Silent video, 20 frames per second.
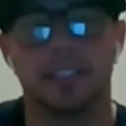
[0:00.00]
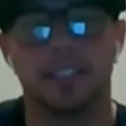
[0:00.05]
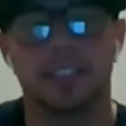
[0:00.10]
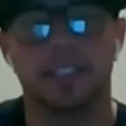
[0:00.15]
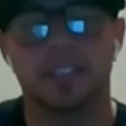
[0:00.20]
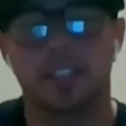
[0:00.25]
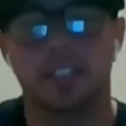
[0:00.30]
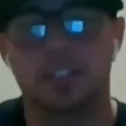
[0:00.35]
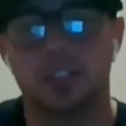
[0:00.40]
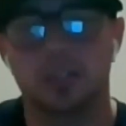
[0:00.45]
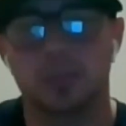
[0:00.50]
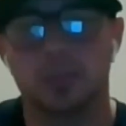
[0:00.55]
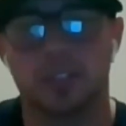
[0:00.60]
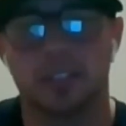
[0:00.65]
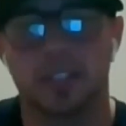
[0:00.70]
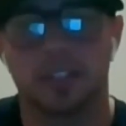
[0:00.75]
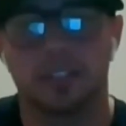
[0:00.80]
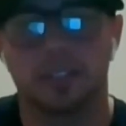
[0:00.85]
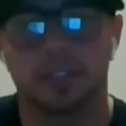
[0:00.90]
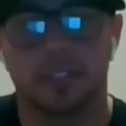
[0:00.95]
Lake
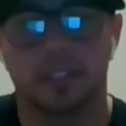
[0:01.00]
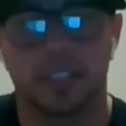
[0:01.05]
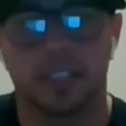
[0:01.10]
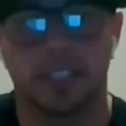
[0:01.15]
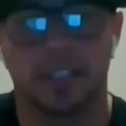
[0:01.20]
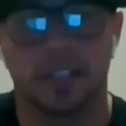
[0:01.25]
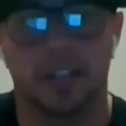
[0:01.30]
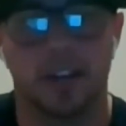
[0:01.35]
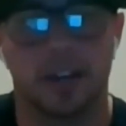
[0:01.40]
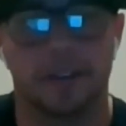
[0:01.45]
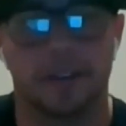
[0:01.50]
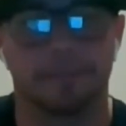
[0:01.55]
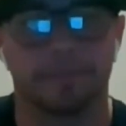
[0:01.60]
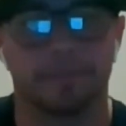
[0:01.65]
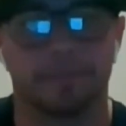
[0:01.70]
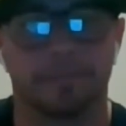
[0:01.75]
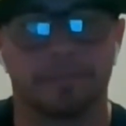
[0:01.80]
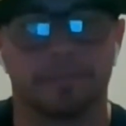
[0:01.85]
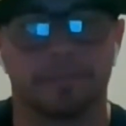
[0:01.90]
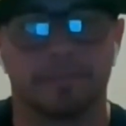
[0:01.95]
Central is definitely
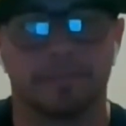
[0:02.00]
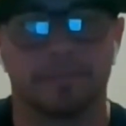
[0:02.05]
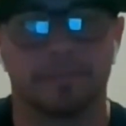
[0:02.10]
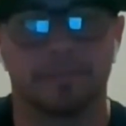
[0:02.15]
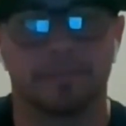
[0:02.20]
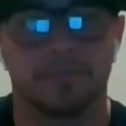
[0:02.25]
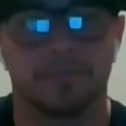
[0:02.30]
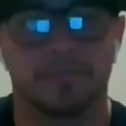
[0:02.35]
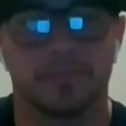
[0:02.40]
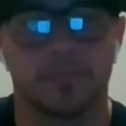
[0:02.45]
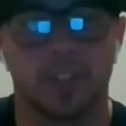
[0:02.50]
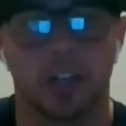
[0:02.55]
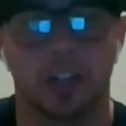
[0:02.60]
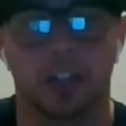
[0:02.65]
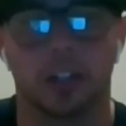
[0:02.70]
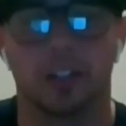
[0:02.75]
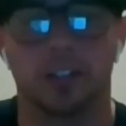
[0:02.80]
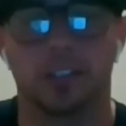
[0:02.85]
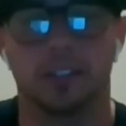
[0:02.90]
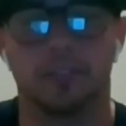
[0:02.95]

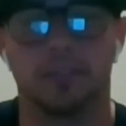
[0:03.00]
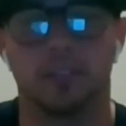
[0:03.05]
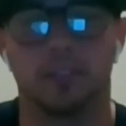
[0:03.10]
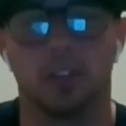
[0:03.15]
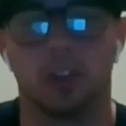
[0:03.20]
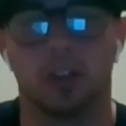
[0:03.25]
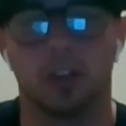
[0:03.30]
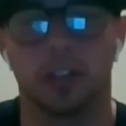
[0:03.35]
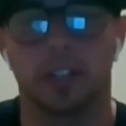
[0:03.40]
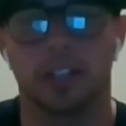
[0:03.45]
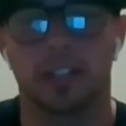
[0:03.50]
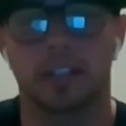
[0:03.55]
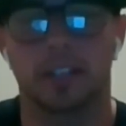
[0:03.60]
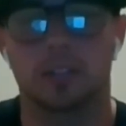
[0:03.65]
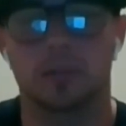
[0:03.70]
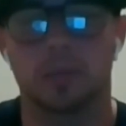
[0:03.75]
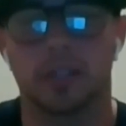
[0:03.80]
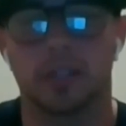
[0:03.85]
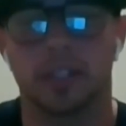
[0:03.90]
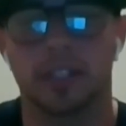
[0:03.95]
a good learning
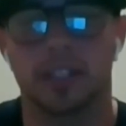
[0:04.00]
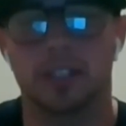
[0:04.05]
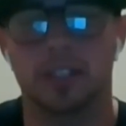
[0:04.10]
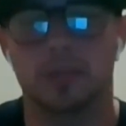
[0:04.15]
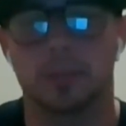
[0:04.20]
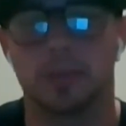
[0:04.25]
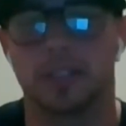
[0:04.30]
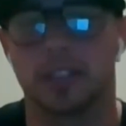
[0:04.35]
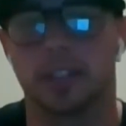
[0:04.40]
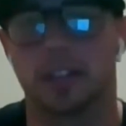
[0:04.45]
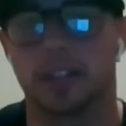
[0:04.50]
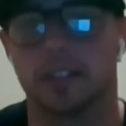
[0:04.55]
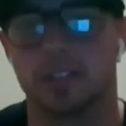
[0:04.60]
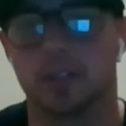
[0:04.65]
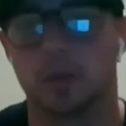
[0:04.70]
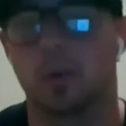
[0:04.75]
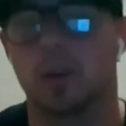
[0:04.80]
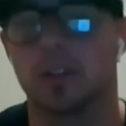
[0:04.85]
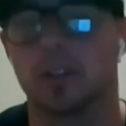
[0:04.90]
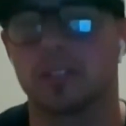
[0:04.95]
experience
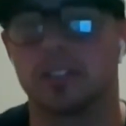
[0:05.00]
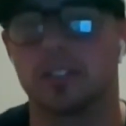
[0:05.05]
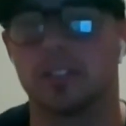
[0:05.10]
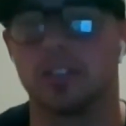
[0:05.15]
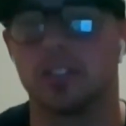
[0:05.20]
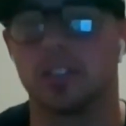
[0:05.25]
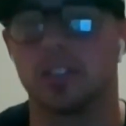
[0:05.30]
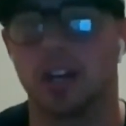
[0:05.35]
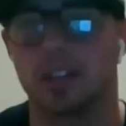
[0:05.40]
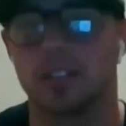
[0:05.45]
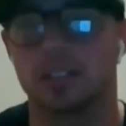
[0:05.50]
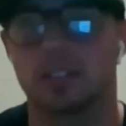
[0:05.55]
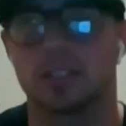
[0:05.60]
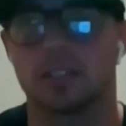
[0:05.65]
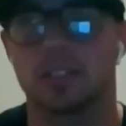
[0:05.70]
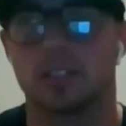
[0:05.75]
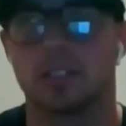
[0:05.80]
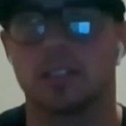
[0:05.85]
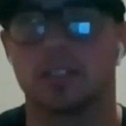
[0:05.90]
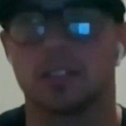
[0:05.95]
because it wasn't just
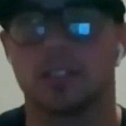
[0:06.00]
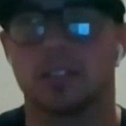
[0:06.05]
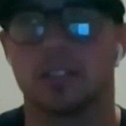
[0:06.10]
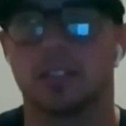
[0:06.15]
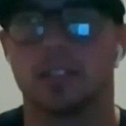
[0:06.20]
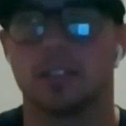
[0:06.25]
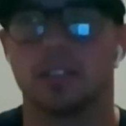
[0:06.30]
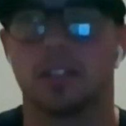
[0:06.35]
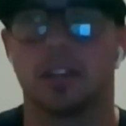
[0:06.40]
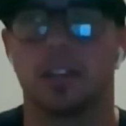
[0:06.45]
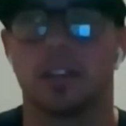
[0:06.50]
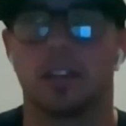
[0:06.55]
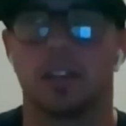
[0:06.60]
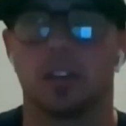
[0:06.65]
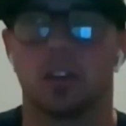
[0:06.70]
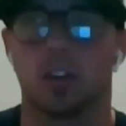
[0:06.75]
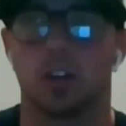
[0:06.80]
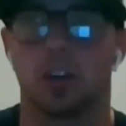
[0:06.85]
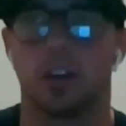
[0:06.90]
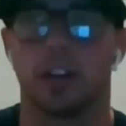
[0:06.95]

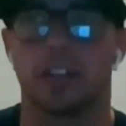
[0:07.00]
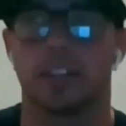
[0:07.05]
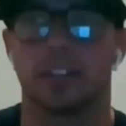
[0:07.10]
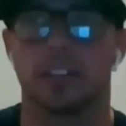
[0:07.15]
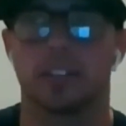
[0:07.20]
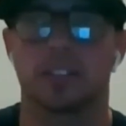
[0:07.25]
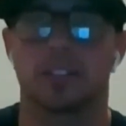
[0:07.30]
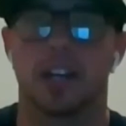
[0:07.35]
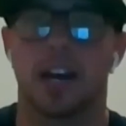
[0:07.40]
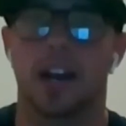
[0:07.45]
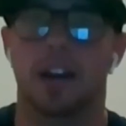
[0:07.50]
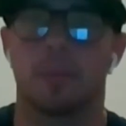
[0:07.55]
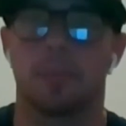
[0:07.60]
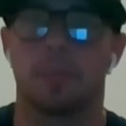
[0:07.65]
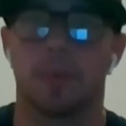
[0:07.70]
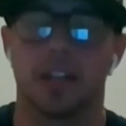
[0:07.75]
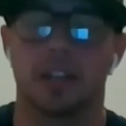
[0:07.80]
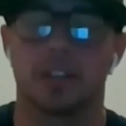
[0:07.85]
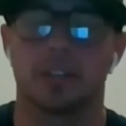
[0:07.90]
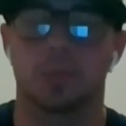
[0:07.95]
learning the side
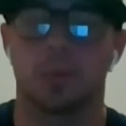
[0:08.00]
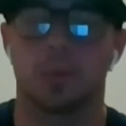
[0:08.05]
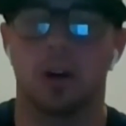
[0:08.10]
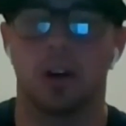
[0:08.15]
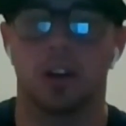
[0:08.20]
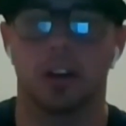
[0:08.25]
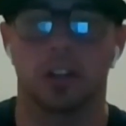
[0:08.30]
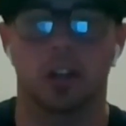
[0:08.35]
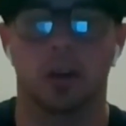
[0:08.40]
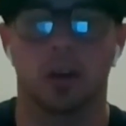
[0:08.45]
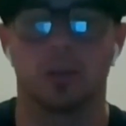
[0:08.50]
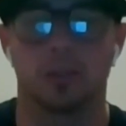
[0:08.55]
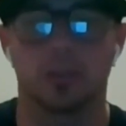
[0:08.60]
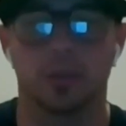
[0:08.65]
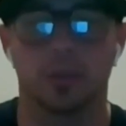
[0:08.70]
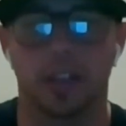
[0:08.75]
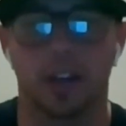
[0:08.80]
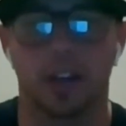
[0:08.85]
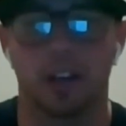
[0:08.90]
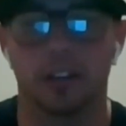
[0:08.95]
of baseball. Our coach
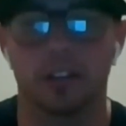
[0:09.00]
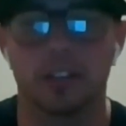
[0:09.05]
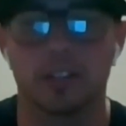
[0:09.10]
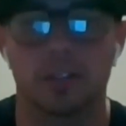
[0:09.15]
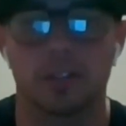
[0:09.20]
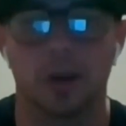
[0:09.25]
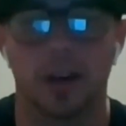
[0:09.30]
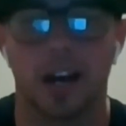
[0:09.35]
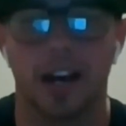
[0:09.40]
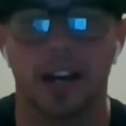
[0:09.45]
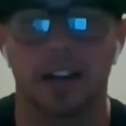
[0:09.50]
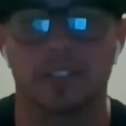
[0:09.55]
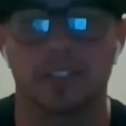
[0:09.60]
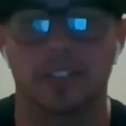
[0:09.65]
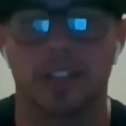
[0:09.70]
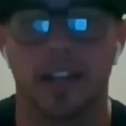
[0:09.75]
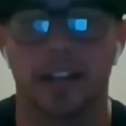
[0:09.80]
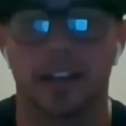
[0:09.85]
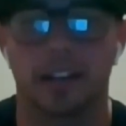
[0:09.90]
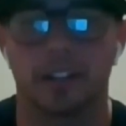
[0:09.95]
really held us to a higher
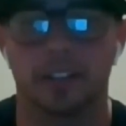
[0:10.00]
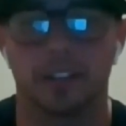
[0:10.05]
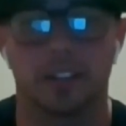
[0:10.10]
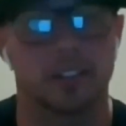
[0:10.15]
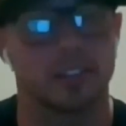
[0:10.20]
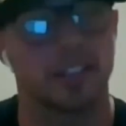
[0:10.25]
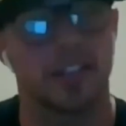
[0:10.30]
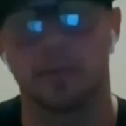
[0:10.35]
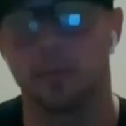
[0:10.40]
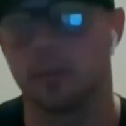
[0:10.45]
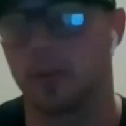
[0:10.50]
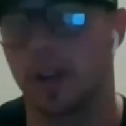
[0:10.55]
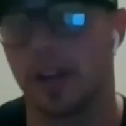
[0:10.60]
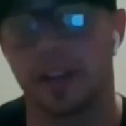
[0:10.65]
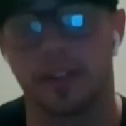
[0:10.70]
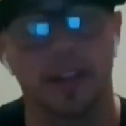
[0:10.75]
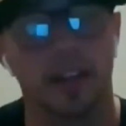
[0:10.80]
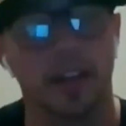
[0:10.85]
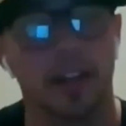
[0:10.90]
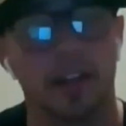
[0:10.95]
standard the same
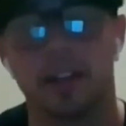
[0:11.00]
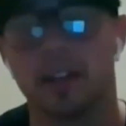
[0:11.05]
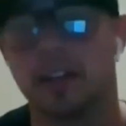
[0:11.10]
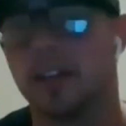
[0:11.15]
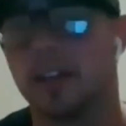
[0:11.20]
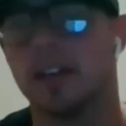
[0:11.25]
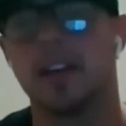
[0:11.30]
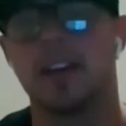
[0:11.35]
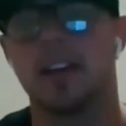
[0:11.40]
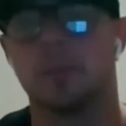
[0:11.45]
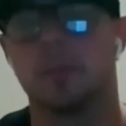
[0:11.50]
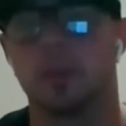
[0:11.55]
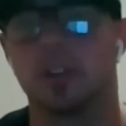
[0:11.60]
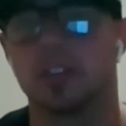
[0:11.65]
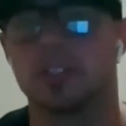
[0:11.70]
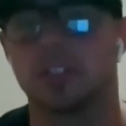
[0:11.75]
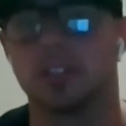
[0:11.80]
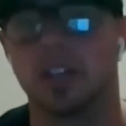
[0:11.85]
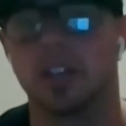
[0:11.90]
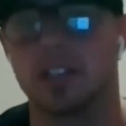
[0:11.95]
way that
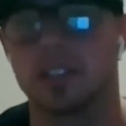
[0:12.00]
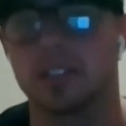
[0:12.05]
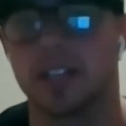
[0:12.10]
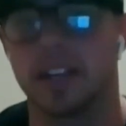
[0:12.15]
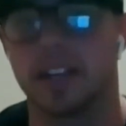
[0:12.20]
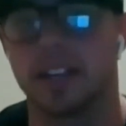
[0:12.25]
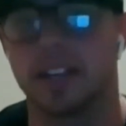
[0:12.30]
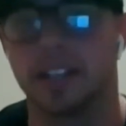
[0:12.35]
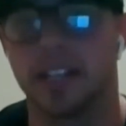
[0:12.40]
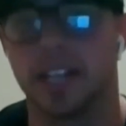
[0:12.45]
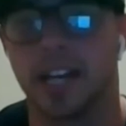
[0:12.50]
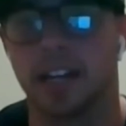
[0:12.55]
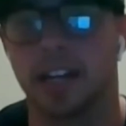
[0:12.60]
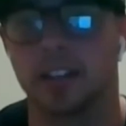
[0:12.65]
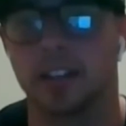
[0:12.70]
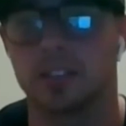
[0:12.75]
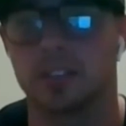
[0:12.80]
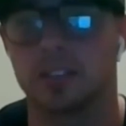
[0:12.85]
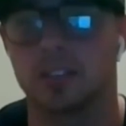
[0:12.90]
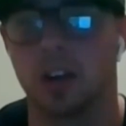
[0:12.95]
Mercer does at Indiana.